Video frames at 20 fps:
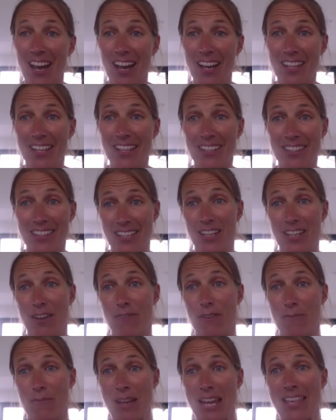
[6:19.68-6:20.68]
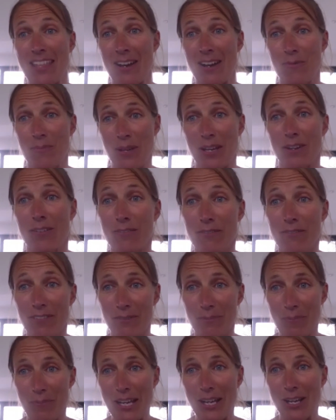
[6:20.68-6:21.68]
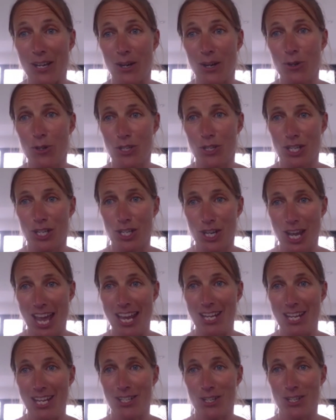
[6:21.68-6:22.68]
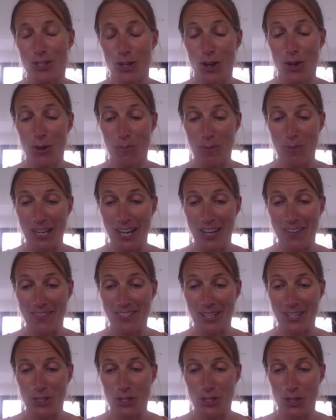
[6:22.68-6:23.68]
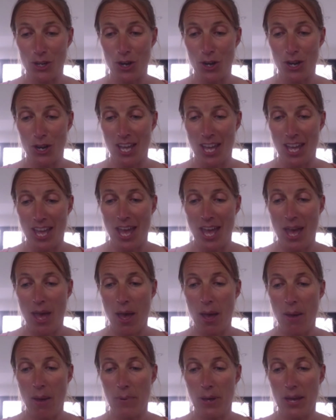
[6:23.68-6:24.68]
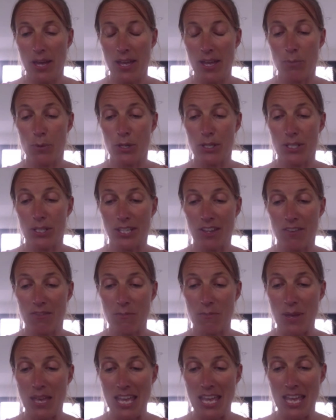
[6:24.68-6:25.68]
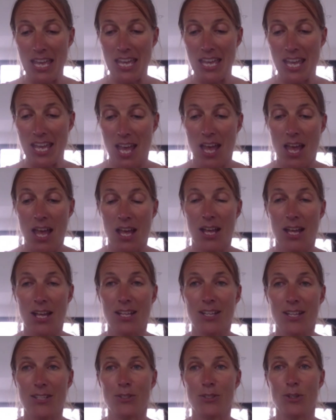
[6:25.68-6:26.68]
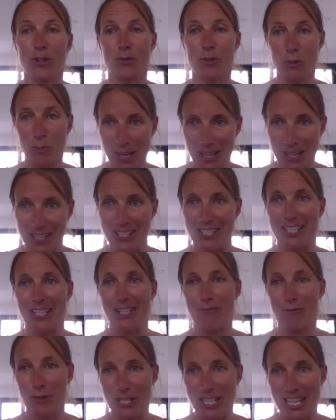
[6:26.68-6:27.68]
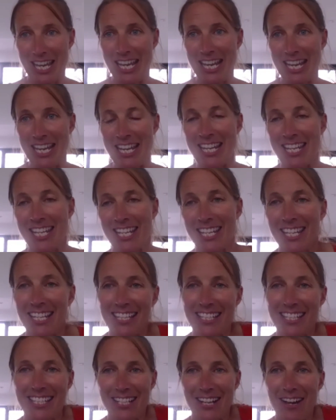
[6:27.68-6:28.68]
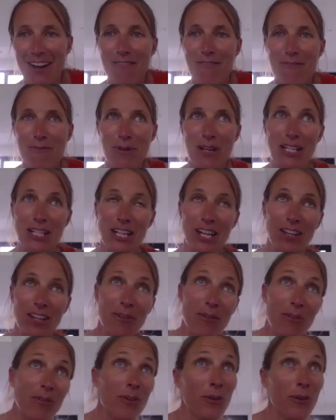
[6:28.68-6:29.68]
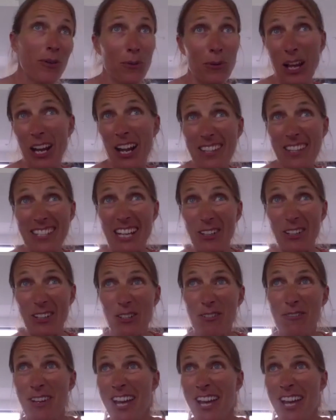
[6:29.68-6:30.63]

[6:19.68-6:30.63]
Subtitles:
you know, for me that would be a big culture change and shock, big lifestyle shock, but it would give me sort of normality and routine and stuff, which I quite like the sound of.